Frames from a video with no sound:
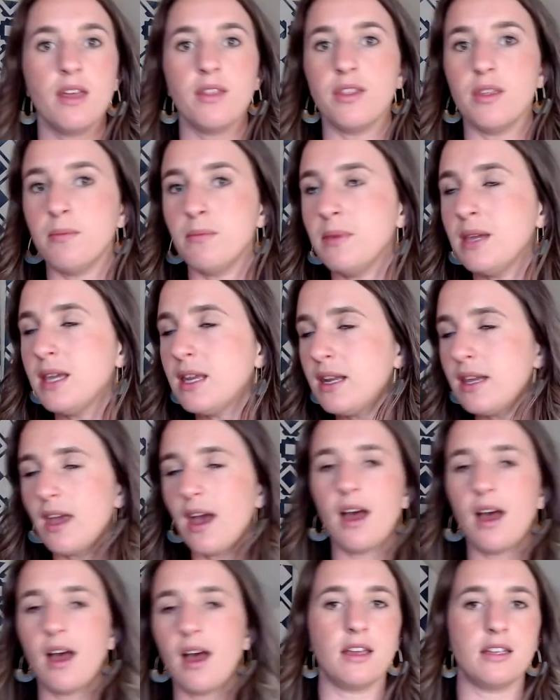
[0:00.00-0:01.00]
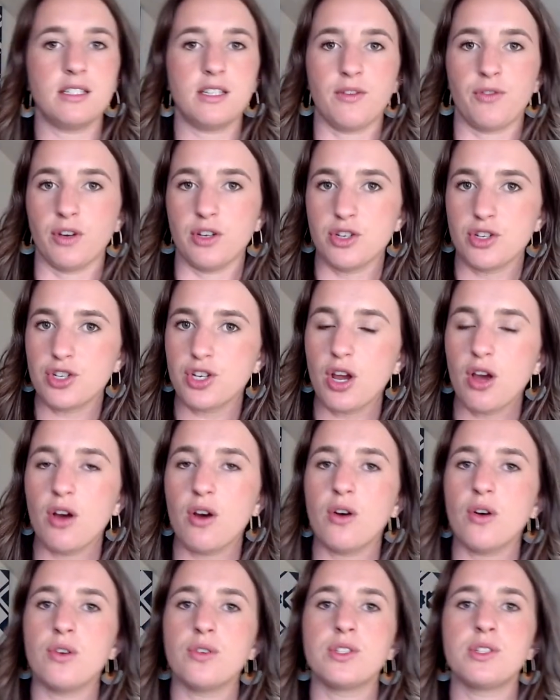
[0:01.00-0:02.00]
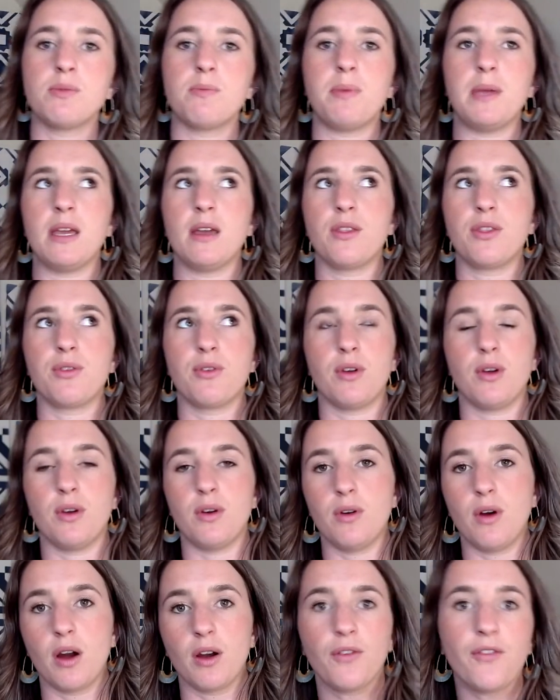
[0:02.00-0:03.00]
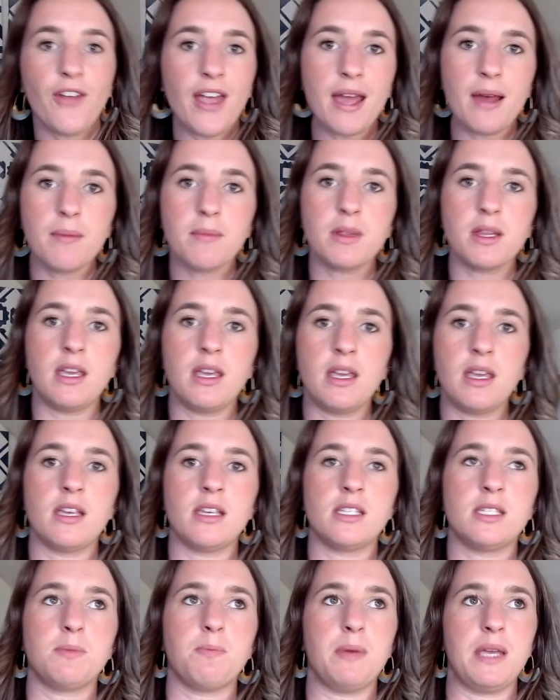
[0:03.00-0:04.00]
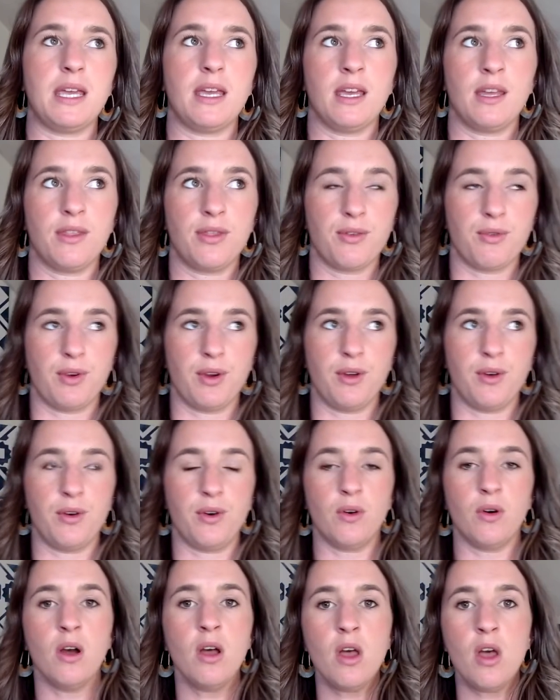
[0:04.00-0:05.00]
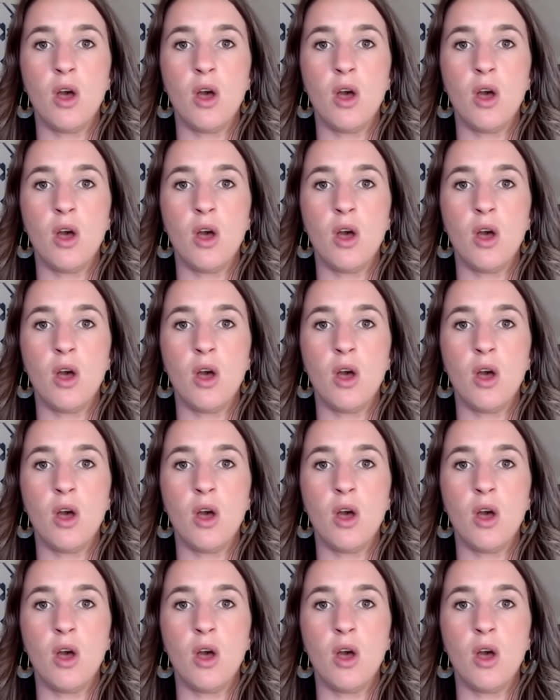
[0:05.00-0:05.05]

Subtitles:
the media and different shows, be it through our families, be it through